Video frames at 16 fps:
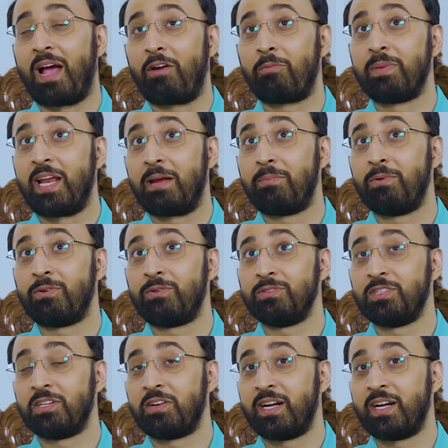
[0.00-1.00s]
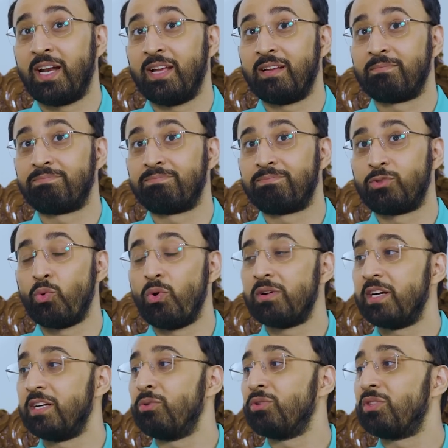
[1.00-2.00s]
I've been able to generate like
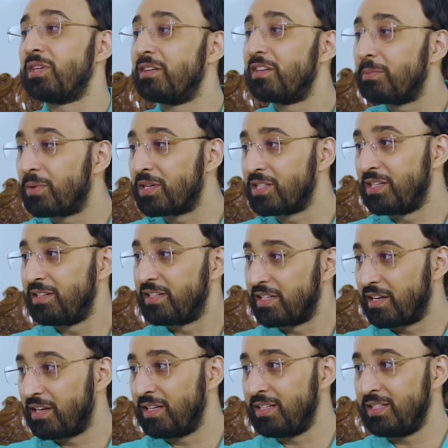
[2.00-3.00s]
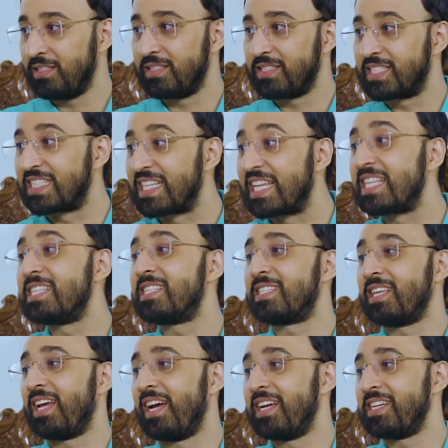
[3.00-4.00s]
200 to 300% return
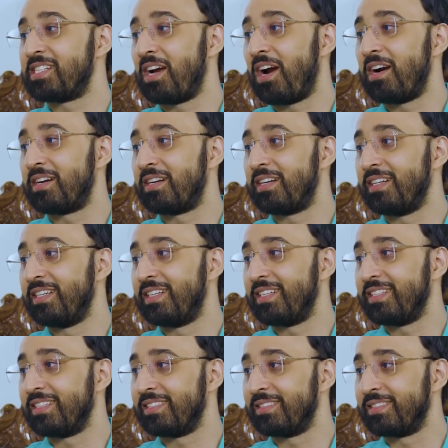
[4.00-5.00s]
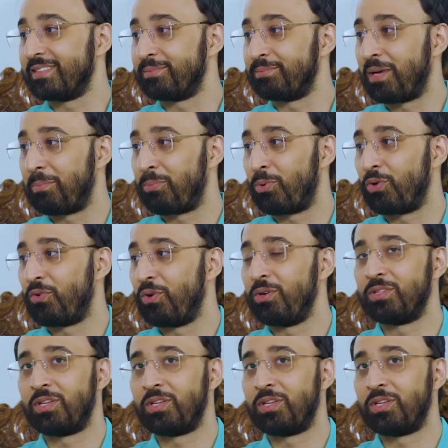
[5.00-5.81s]
since I started my portfolio in